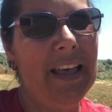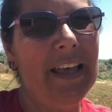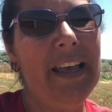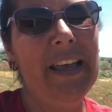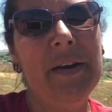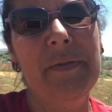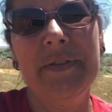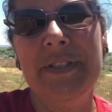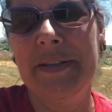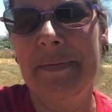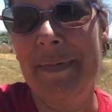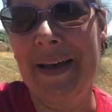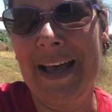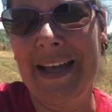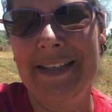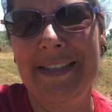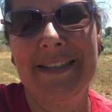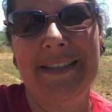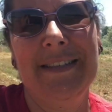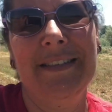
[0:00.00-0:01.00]
It was a
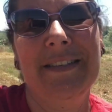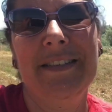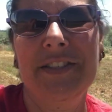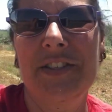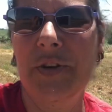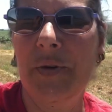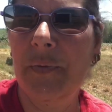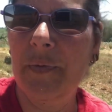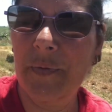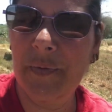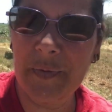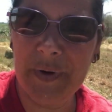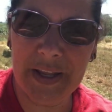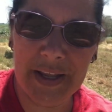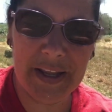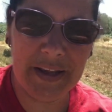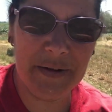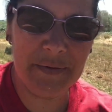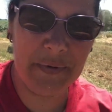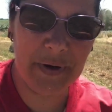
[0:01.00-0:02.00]
mess. So
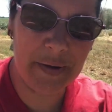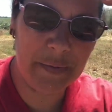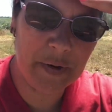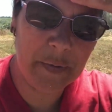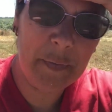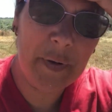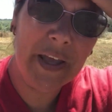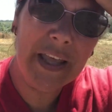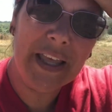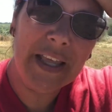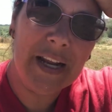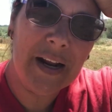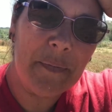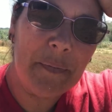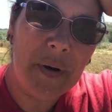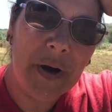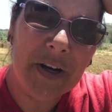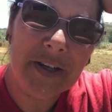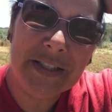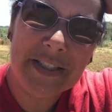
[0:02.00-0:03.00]
we were picking up
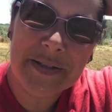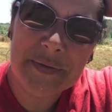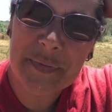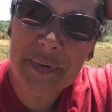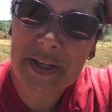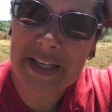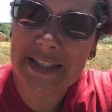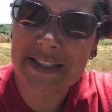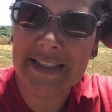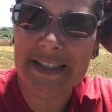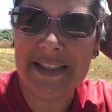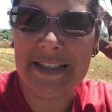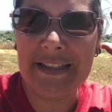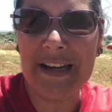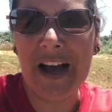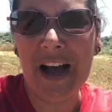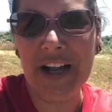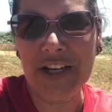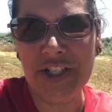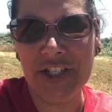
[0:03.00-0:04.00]
parts and pieces,
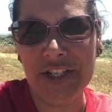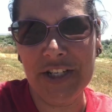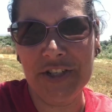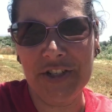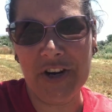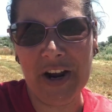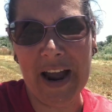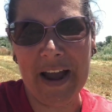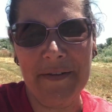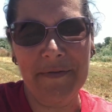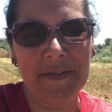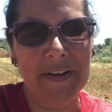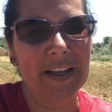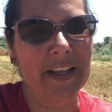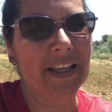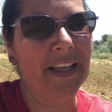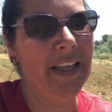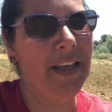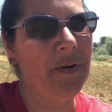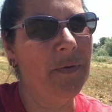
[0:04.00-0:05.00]
dodging
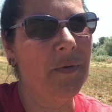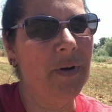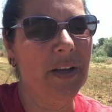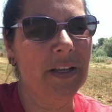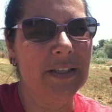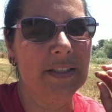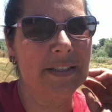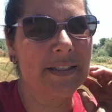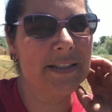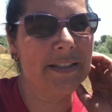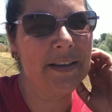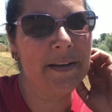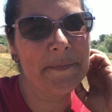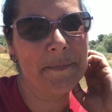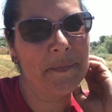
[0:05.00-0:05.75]
traffic. It was